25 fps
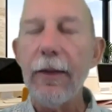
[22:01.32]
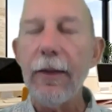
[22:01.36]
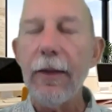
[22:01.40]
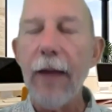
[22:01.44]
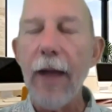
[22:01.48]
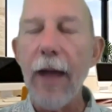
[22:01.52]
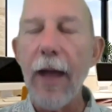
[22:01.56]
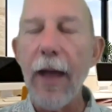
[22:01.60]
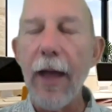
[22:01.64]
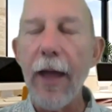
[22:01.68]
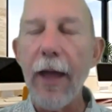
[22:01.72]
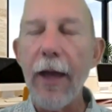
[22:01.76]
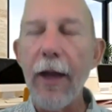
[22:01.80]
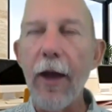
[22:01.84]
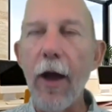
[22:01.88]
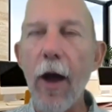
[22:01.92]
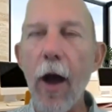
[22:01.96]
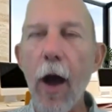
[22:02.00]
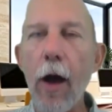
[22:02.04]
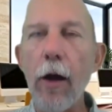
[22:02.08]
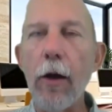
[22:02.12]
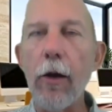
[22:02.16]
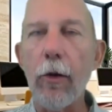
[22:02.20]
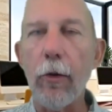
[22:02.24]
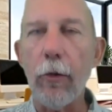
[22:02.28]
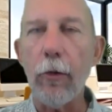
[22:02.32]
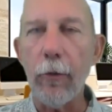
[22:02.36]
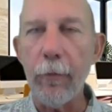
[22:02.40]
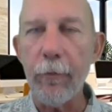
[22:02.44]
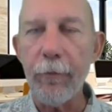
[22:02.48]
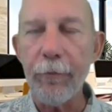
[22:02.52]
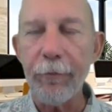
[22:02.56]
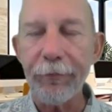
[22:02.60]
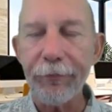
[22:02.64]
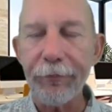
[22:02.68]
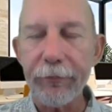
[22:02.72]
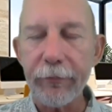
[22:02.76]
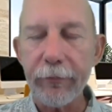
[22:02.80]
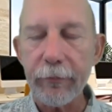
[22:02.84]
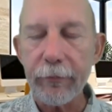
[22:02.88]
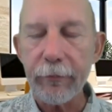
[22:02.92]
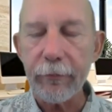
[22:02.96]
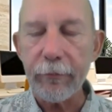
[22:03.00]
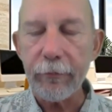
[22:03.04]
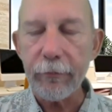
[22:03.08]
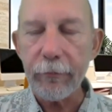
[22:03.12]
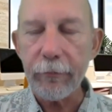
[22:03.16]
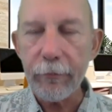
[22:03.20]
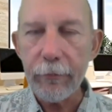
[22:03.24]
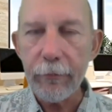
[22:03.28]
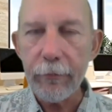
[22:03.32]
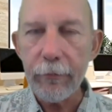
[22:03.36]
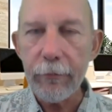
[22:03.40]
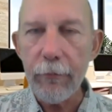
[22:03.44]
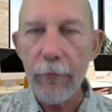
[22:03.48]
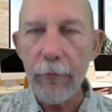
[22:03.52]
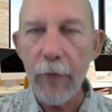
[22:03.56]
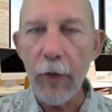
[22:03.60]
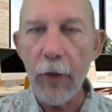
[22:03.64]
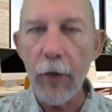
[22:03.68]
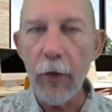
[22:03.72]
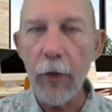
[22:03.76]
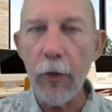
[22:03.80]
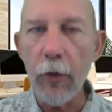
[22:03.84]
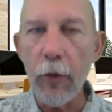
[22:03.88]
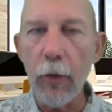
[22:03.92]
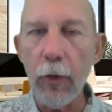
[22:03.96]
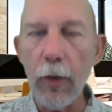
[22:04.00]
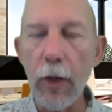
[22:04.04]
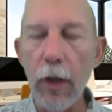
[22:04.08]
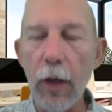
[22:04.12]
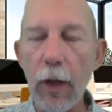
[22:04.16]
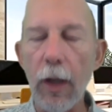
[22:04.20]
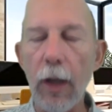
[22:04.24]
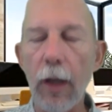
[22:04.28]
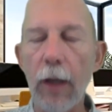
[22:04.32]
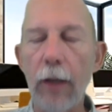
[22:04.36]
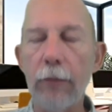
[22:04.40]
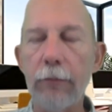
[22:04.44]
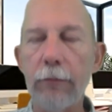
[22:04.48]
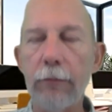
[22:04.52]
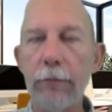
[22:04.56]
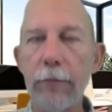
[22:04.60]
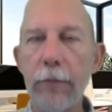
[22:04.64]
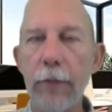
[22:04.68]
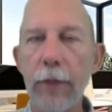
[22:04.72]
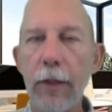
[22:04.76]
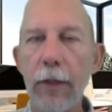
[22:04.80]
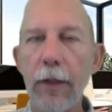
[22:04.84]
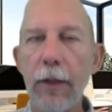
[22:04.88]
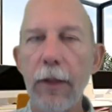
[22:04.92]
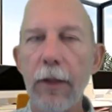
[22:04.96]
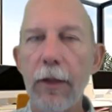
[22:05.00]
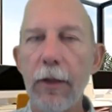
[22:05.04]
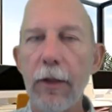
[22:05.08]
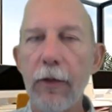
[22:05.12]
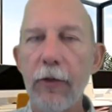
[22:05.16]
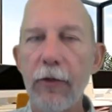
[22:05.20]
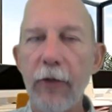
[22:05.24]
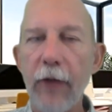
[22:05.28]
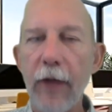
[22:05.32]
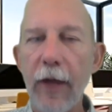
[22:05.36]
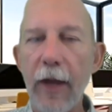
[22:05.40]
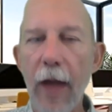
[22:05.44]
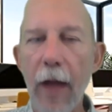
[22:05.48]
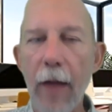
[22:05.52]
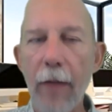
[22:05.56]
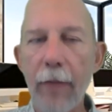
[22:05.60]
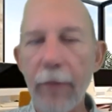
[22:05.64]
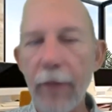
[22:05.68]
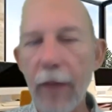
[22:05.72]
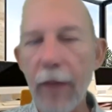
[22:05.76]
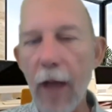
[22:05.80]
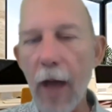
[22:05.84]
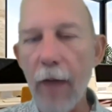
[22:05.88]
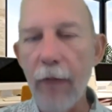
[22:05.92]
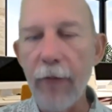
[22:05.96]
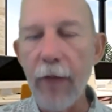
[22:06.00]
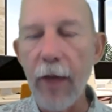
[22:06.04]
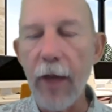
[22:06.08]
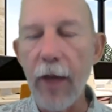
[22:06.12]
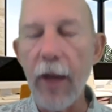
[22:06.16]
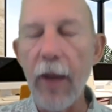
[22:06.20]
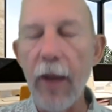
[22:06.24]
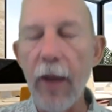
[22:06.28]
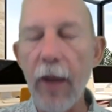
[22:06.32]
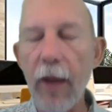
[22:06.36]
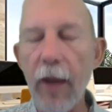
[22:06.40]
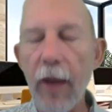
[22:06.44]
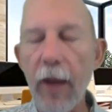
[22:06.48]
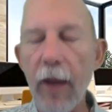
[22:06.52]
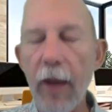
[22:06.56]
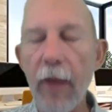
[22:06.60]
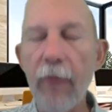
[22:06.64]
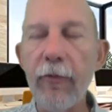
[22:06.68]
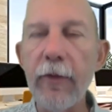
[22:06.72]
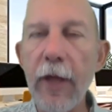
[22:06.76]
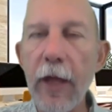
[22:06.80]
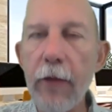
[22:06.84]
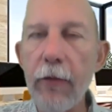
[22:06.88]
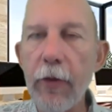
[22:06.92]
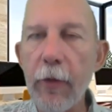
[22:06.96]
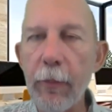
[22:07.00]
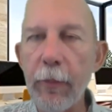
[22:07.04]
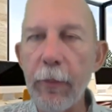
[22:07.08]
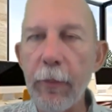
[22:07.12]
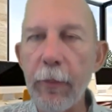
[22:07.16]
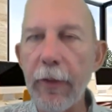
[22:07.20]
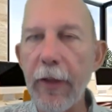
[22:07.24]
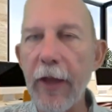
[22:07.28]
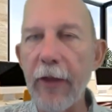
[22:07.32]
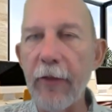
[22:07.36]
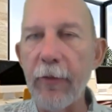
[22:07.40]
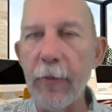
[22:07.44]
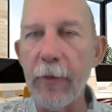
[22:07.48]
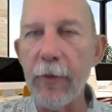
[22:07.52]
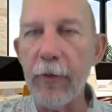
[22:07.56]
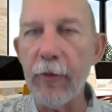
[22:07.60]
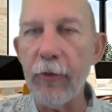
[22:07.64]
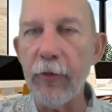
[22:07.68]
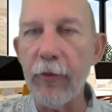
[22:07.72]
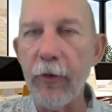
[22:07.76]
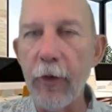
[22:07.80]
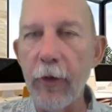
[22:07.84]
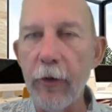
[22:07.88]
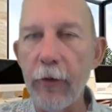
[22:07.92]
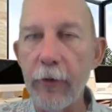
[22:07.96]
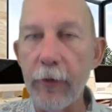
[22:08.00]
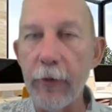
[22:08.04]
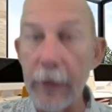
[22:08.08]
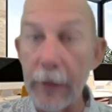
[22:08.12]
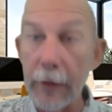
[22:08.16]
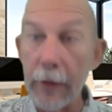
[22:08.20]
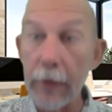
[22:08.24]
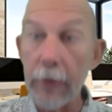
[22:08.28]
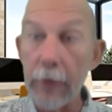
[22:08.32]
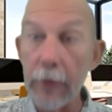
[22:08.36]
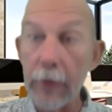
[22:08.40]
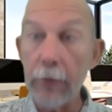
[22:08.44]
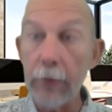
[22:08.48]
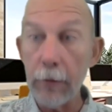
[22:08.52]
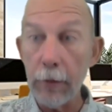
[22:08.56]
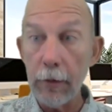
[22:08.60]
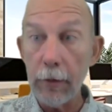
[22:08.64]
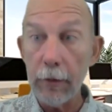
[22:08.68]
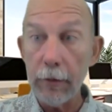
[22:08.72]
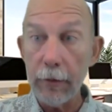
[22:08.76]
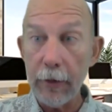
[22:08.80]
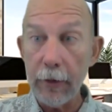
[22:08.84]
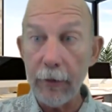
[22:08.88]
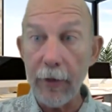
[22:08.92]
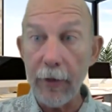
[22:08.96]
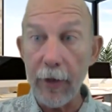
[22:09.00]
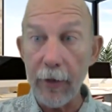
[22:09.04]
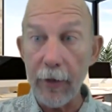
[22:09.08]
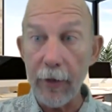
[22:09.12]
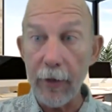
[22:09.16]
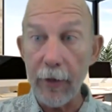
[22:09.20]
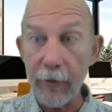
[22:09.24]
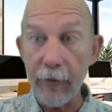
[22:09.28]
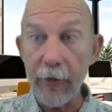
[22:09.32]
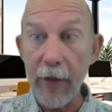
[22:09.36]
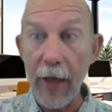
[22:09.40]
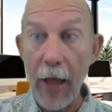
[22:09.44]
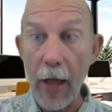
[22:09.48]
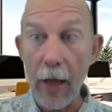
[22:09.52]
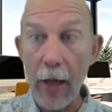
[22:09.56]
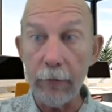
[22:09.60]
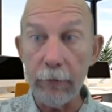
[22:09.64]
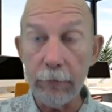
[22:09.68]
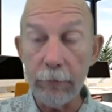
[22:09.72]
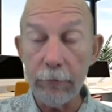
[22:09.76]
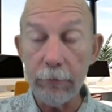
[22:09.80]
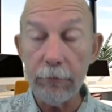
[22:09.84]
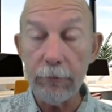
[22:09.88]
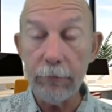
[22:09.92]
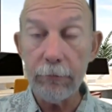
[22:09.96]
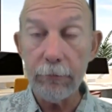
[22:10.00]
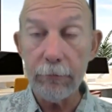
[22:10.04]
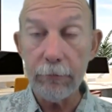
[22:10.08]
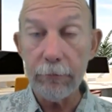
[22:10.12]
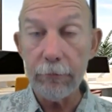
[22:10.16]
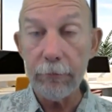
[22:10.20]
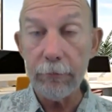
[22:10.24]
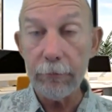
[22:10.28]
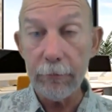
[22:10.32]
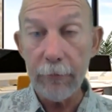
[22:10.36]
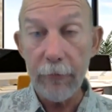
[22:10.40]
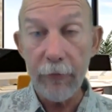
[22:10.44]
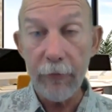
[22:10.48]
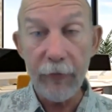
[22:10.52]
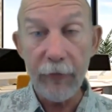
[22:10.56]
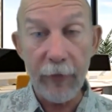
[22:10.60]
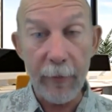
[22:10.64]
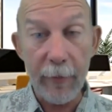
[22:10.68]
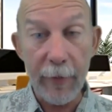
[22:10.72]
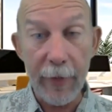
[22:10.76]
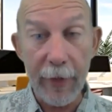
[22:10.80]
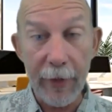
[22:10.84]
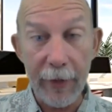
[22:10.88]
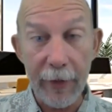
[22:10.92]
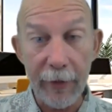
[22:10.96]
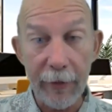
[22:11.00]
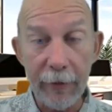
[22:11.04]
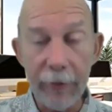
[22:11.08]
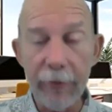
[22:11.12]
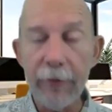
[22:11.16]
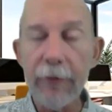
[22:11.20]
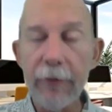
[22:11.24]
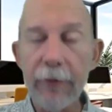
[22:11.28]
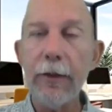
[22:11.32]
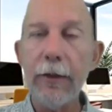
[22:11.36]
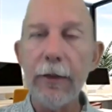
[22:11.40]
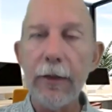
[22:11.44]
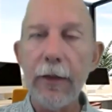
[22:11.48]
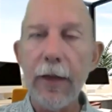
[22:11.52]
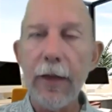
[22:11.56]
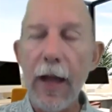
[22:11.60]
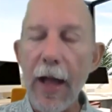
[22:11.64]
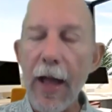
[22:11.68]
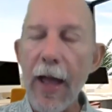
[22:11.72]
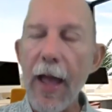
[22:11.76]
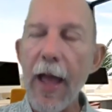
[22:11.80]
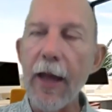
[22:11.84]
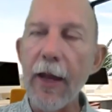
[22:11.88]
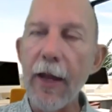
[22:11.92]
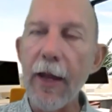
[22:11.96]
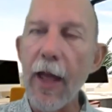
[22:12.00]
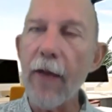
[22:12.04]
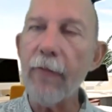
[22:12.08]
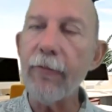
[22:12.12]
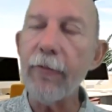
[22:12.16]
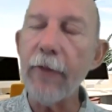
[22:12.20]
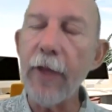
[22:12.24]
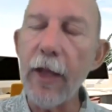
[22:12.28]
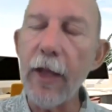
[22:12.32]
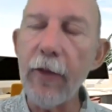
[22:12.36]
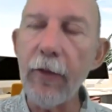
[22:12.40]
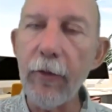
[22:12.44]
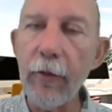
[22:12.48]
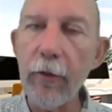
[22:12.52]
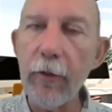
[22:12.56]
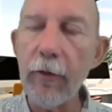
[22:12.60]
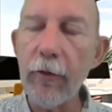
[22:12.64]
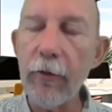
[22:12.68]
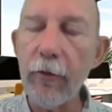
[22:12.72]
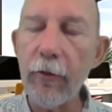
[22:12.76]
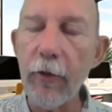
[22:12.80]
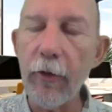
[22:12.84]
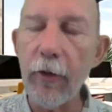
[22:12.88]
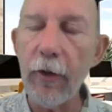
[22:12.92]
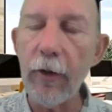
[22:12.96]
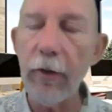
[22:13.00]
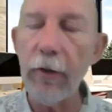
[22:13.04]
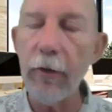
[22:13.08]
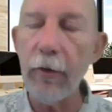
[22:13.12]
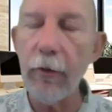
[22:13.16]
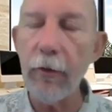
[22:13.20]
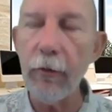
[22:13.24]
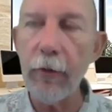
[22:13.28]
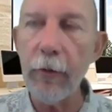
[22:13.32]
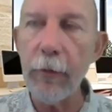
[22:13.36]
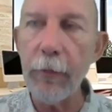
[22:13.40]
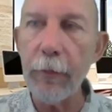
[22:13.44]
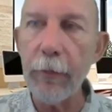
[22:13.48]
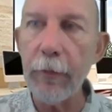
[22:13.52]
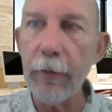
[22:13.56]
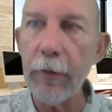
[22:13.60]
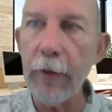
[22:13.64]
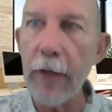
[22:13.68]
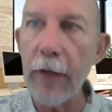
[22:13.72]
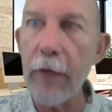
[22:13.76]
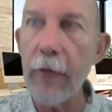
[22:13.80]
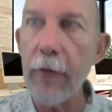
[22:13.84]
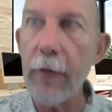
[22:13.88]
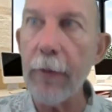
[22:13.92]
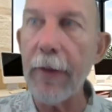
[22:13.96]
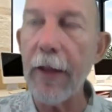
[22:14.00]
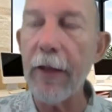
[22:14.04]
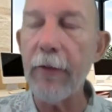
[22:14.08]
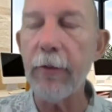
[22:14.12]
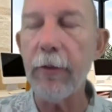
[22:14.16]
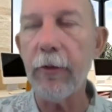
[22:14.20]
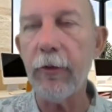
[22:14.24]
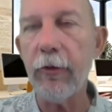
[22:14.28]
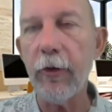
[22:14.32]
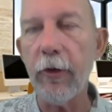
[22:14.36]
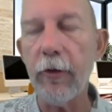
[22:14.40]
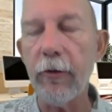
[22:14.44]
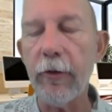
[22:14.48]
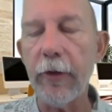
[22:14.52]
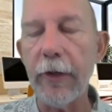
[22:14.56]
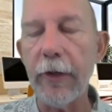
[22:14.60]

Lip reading: had an uncle who said, I've got to have knee replacement surgery. Does that sound familiar? I had to have knee replacement surgery.